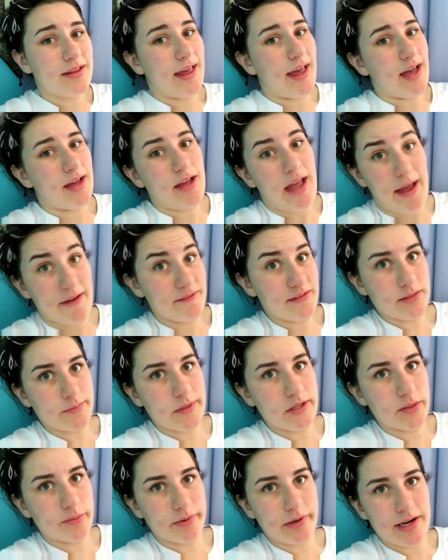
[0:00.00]
they have to
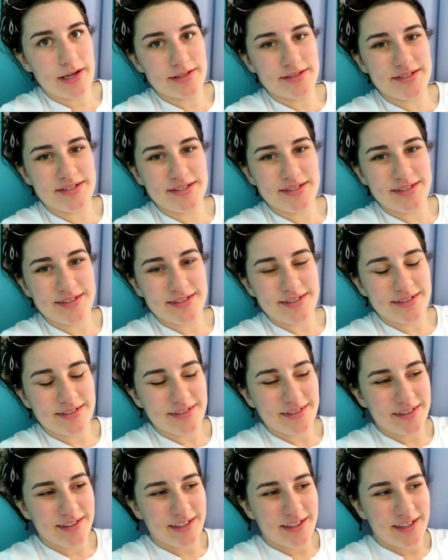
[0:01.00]
be depressed.
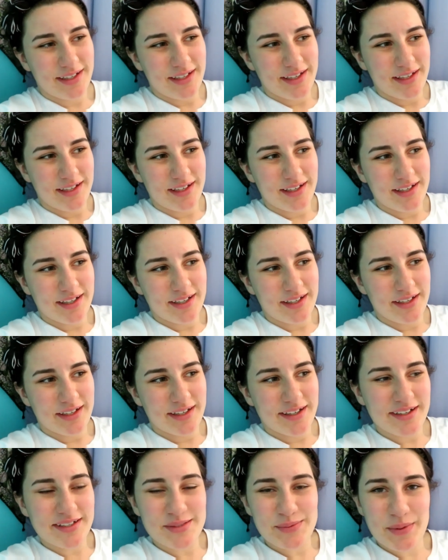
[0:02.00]

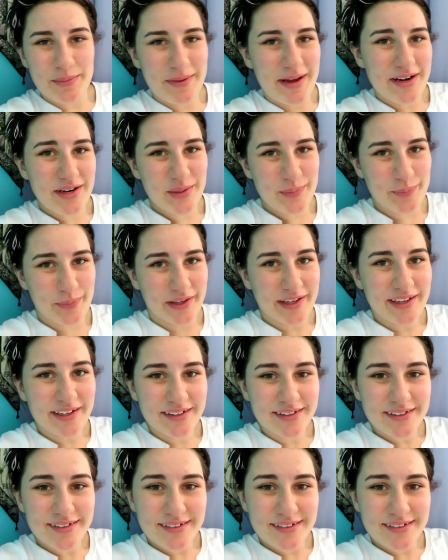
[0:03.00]
Because we might not be.